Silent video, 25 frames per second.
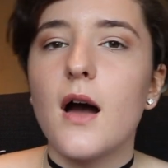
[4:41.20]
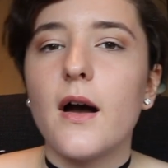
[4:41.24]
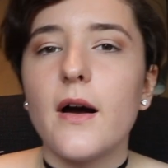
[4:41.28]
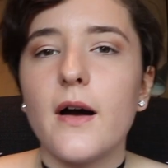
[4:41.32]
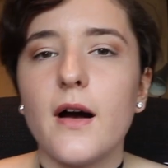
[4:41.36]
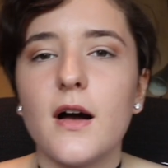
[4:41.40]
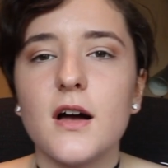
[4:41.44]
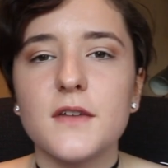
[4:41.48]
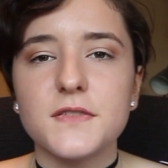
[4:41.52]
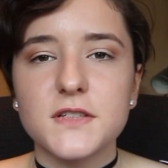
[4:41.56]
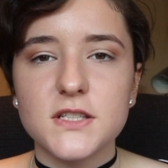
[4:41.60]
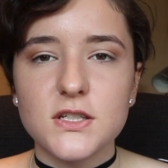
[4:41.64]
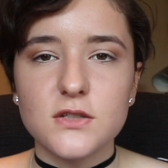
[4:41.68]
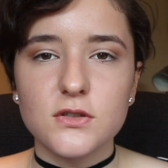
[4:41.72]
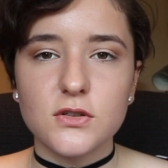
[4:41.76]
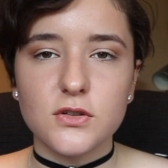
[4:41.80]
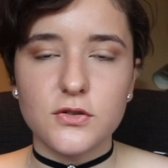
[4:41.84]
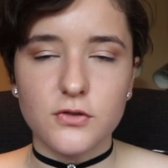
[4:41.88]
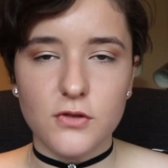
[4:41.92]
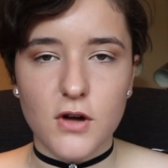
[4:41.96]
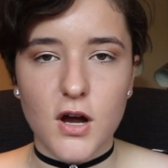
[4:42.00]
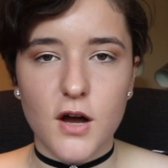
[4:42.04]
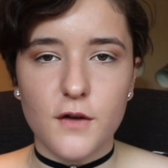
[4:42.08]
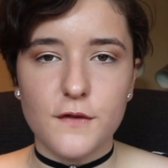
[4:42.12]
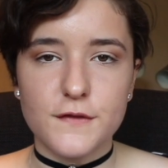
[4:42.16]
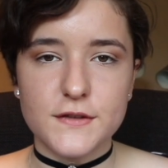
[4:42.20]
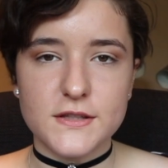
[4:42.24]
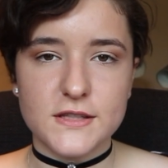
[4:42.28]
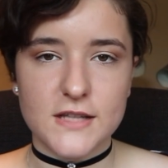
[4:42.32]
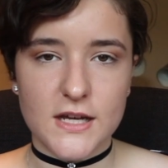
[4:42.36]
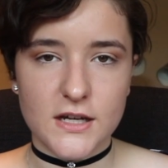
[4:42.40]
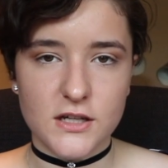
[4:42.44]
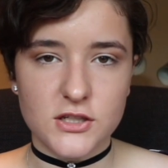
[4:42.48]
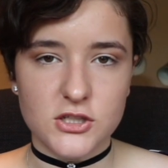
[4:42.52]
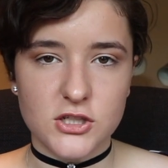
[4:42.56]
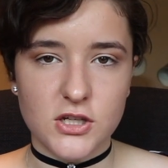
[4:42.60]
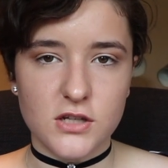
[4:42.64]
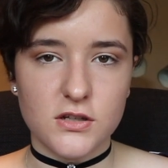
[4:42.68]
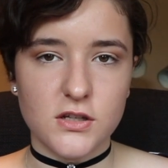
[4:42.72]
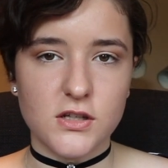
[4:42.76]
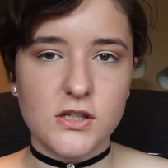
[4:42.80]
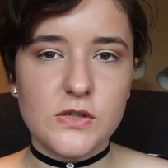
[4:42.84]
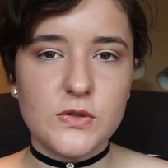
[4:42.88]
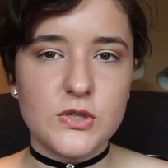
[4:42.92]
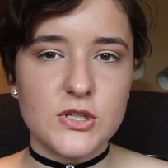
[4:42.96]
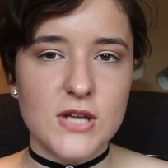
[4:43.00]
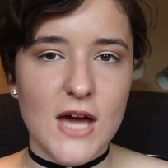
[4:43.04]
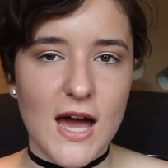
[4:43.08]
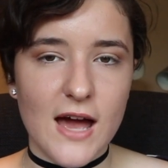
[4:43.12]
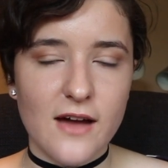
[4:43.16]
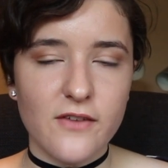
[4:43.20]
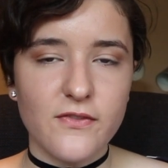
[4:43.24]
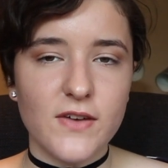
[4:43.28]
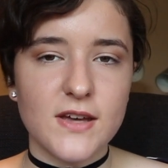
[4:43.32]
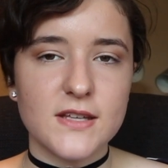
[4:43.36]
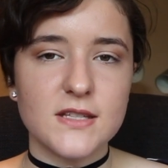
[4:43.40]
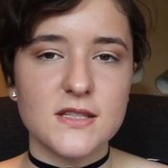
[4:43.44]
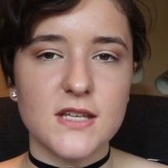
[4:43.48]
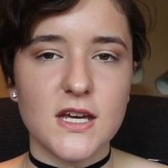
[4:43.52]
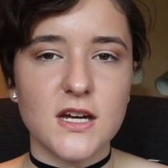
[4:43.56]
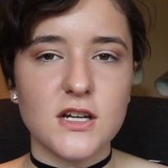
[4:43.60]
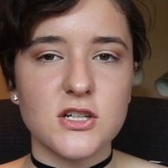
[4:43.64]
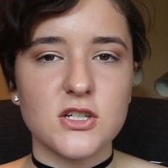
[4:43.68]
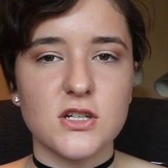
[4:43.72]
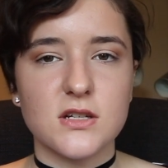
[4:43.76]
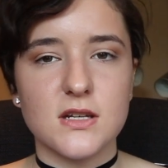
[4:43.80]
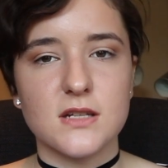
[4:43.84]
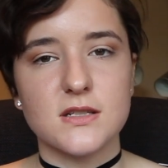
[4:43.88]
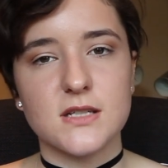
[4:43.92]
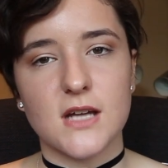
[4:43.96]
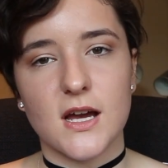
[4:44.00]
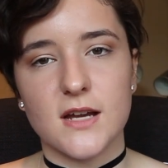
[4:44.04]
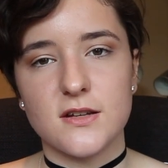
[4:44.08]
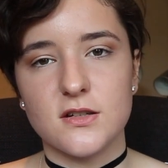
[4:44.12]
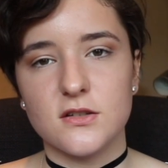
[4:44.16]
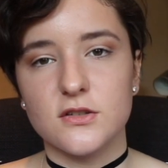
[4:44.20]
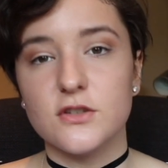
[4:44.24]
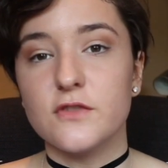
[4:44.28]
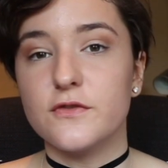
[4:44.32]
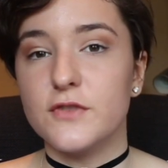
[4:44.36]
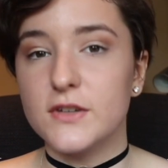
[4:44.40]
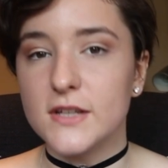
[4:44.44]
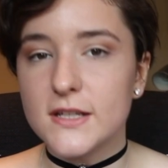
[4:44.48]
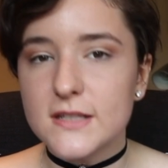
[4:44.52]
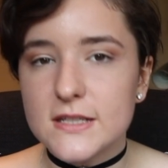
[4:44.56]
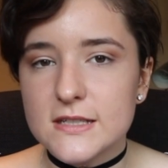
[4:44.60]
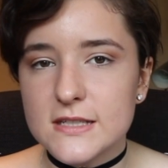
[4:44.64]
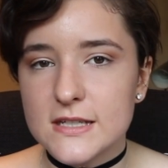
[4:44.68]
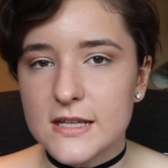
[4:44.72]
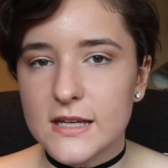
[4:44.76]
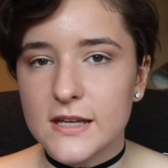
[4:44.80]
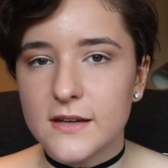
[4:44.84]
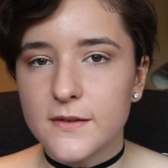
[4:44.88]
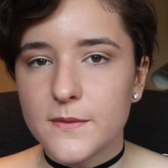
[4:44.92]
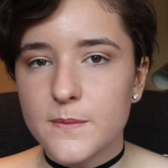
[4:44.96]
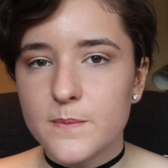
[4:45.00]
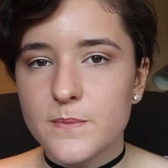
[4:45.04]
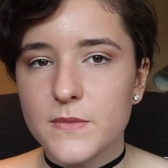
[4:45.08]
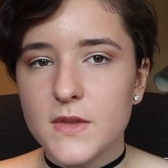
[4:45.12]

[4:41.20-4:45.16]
After your graph section, you should have a section titled Validity.